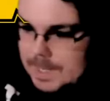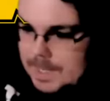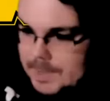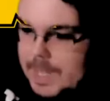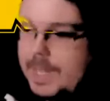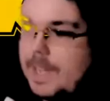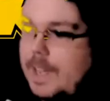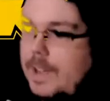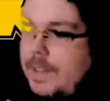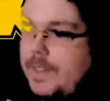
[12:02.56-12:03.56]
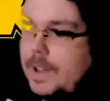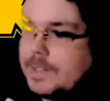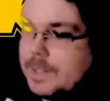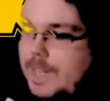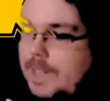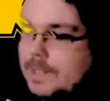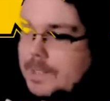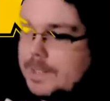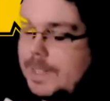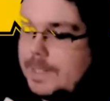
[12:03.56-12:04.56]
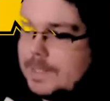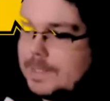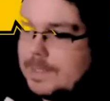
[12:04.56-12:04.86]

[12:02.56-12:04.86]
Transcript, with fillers: They uh, that's when they also canceled hit. Titans.